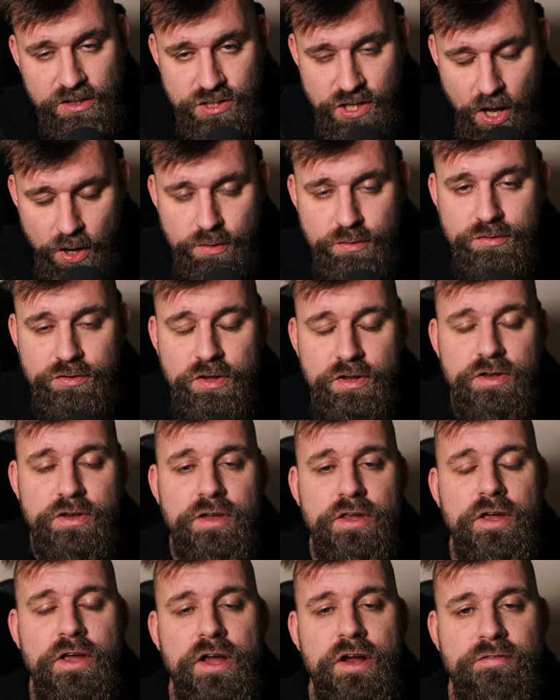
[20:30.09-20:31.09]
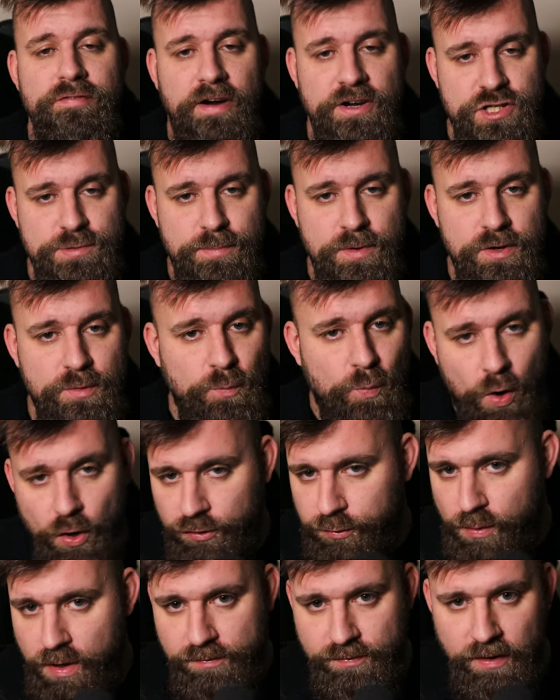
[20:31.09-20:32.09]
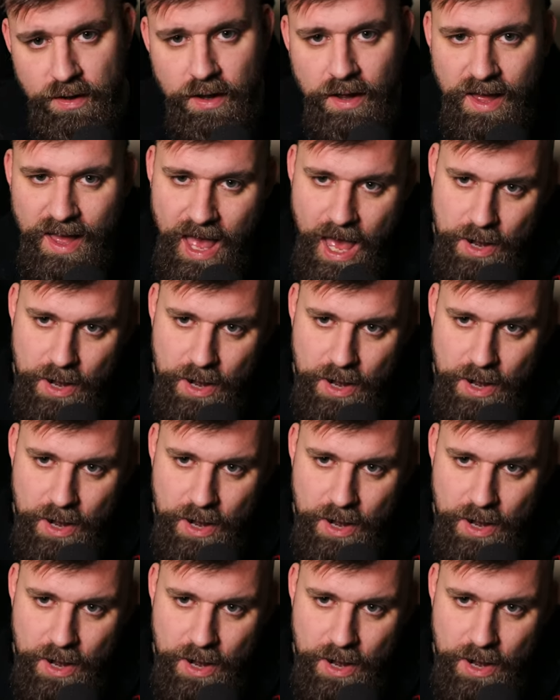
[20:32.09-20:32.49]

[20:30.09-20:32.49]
chosen regiment whatsoever,